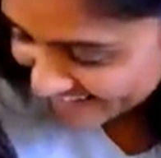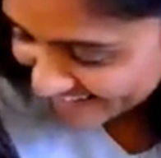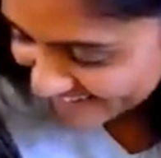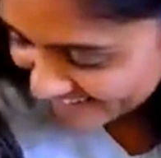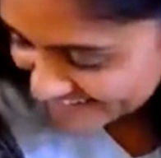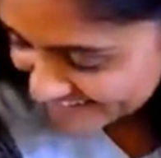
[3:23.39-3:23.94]

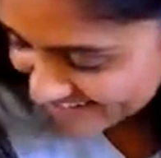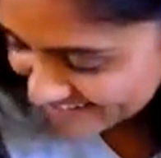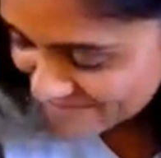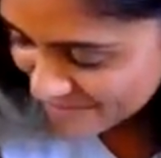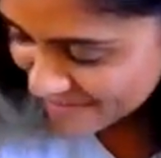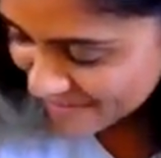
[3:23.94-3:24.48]
So next to
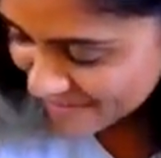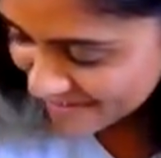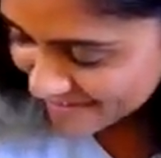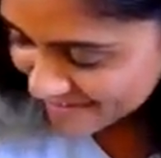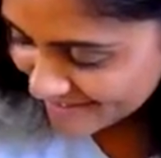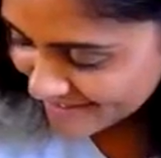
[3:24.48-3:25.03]
Mummy.
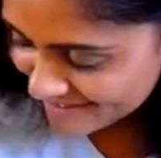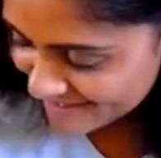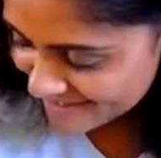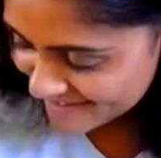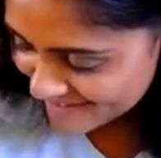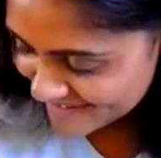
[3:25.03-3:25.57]

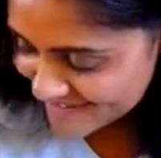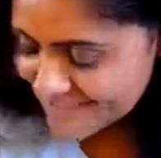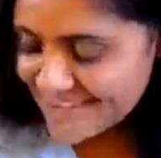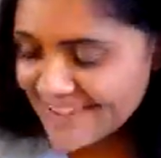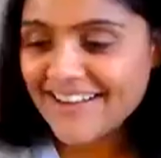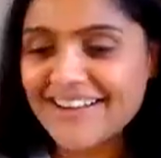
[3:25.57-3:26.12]

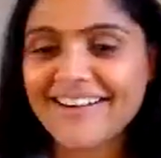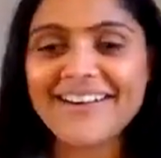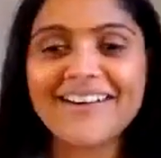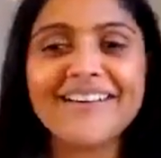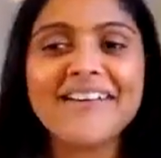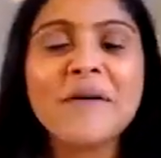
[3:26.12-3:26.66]
Oh,
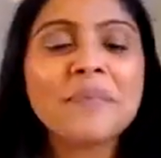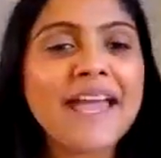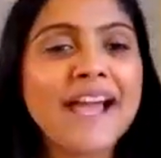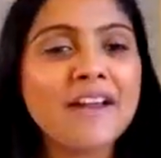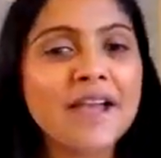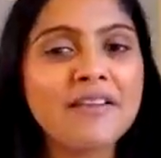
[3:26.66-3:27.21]
how
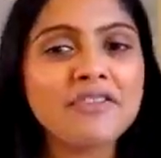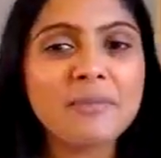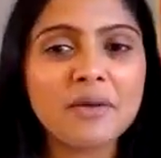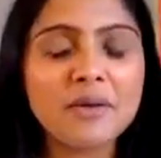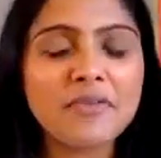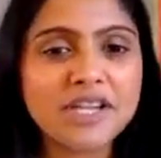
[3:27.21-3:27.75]
long have you been
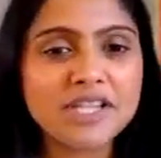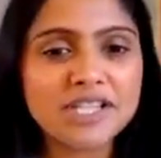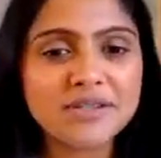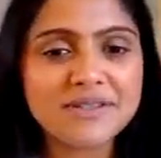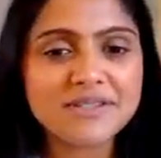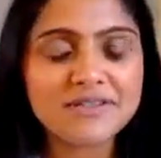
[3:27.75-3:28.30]
with my
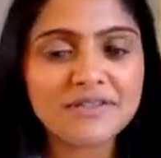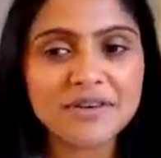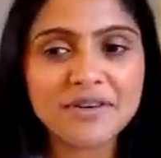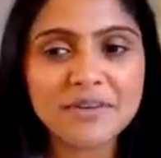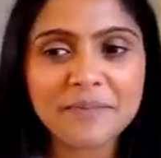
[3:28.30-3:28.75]
tutor for?